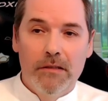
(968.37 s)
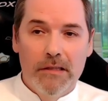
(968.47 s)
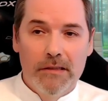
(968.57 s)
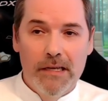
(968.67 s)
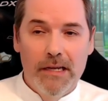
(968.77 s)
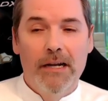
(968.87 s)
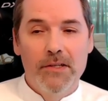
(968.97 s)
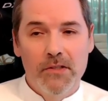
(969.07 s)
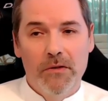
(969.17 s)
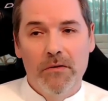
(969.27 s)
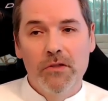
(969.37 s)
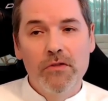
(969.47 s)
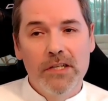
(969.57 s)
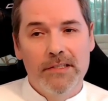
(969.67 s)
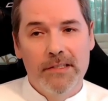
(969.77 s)
they also
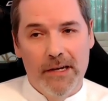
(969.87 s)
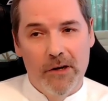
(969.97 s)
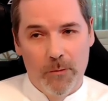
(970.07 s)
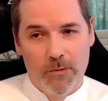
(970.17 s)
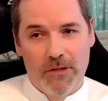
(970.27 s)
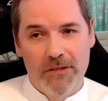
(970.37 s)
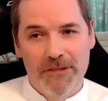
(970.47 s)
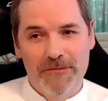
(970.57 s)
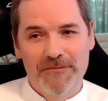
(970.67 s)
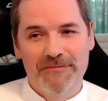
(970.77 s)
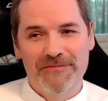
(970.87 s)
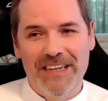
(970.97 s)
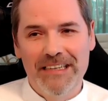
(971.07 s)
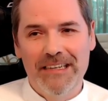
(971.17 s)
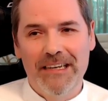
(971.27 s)
suggest the homework,
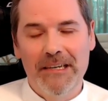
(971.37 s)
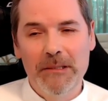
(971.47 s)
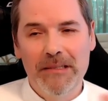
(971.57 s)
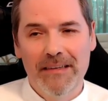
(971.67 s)
like a